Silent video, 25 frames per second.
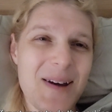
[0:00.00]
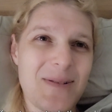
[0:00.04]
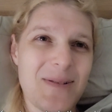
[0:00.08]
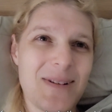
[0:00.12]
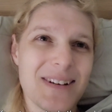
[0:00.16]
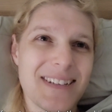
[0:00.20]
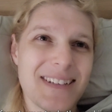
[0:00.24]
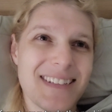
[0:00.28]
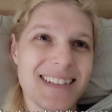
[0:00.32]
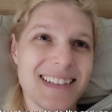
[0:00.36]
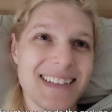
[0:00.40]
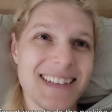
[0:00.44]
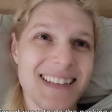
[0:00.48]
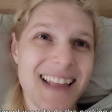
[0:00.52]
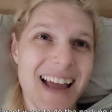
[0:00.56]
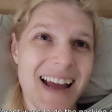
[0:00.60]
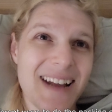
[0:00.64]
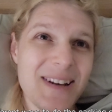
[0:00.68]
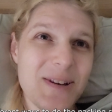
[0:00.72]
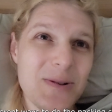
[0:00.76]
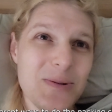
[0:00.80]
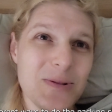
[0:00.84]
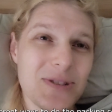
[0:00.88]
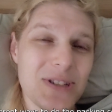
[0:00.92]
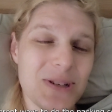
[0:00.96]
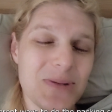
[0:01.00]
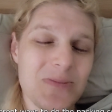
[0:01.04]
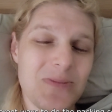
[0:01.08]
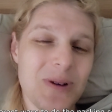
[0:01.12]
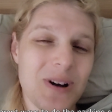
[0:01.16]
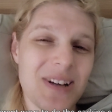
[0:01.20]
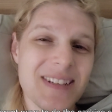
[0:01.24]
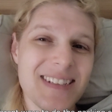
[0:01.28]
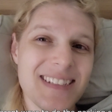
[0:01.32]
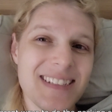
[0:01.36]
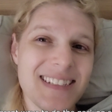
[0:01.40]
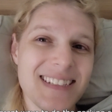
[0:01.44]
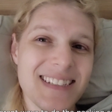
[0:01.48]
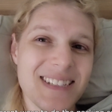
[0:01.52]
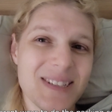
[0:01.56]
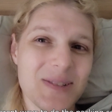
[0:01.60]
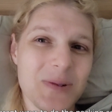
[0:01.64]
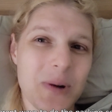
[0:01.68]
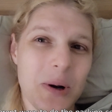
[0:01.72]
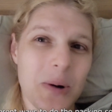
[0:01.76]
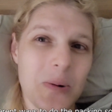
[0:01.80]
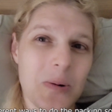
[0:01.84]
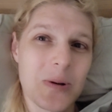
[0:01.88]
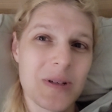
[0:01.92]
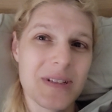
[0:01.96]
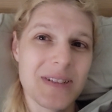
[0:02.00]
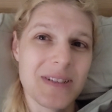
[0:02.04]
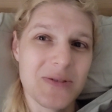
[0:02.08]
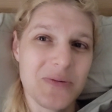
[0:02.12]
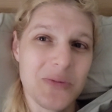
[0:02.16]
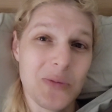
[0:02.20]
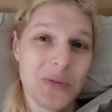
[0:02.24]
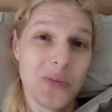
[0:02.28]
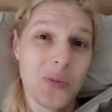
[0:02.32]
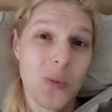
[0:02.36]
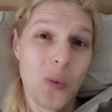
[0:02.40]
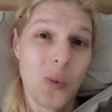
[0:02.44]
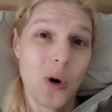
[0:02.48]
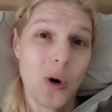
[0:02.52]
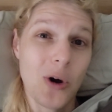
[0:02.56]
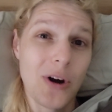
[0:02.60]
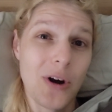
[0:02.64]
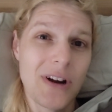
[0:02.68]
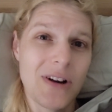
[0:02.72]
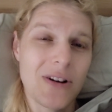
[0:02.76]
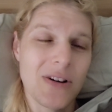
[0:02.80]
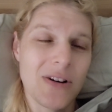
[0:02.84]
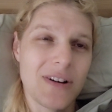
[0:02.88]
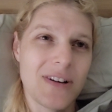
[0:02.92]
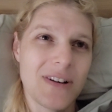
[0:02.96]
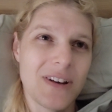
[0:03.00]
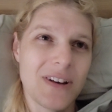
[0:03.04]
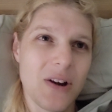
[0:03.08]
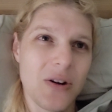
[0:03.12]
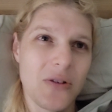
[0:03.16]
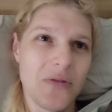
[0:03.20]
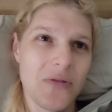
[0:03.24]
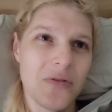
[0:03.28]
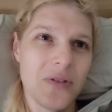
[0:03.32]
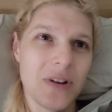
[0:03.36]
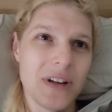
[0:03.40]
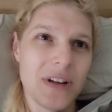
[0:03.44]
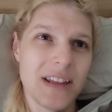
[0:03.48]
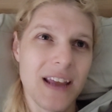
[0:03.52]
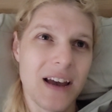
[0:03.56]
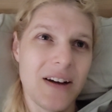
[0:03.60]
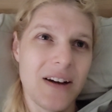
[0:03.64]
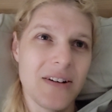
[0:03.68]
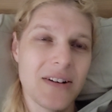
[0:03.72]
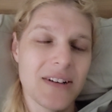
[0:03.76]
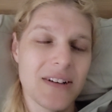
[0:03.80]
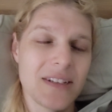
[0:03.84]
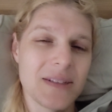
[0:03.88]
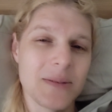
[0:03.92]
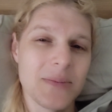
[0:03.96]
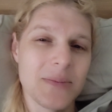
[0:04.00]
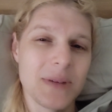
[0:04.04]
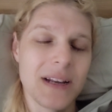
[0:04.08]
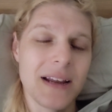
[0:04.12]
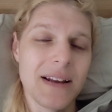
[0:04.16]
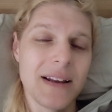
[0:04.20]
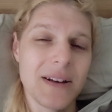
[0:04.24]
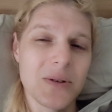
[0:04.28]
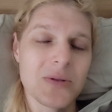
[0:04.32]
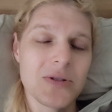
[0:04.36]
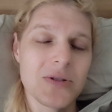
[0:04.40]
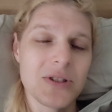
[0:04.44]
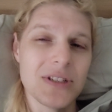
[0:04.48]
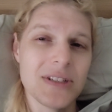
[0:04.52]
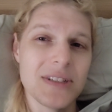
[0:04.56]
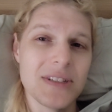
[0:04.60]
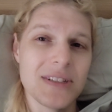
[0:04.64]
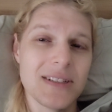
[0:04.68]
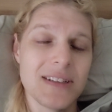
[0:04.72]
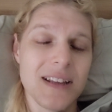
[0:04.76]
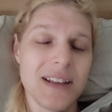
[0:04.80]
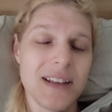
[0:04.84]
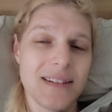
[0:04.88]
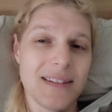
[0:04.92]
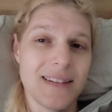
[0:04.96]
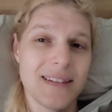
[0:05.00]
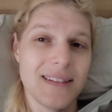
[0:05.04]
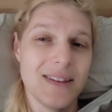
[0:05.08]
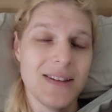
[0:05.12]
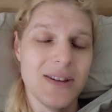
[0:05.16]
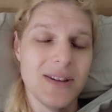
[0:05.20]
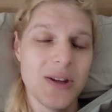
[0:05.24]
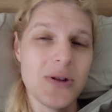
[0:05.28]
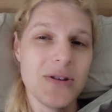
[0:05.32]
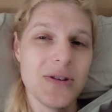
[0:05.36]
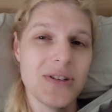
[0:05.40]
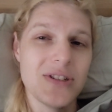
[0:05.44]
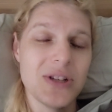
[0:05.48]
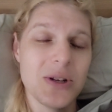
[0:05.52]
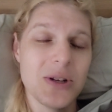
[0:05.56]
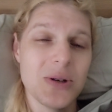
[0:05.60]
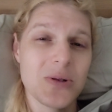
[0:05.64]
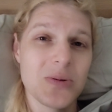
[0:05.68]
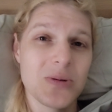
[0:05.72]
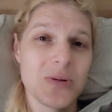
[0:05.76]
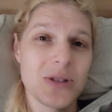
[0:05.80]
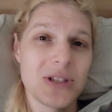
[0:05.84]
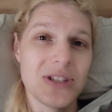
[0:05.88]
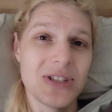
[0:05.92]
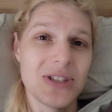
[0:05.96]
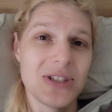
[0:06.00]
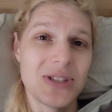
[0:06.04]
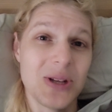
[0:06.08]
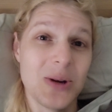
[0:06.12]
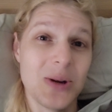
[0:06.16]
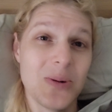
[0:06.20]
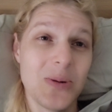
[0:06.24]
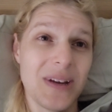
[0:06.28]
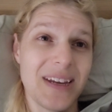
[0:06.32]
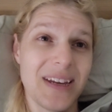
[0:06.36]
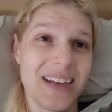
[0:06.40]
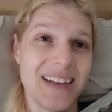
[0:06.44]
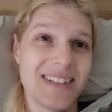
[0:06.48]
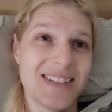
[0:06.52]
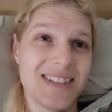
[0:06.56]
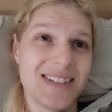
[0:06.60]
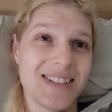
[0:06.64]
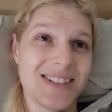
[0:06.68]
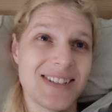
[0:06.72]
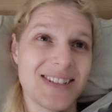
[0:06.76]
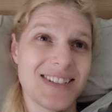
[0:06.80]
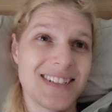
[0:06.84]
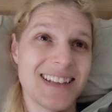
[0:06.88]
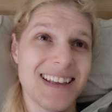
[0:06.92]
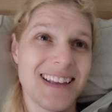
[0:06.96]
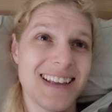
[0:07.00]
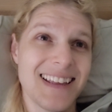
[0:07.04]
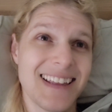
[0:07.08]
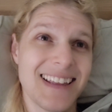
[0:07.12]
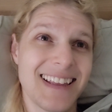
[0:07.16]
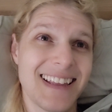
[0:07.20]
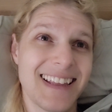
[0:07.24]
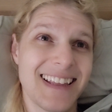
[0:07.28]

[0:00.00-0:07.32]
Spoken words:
which I knew she wasn't, so I wasn't worried or freaked out, because, I mean, I know she knows what she's doing. It's just,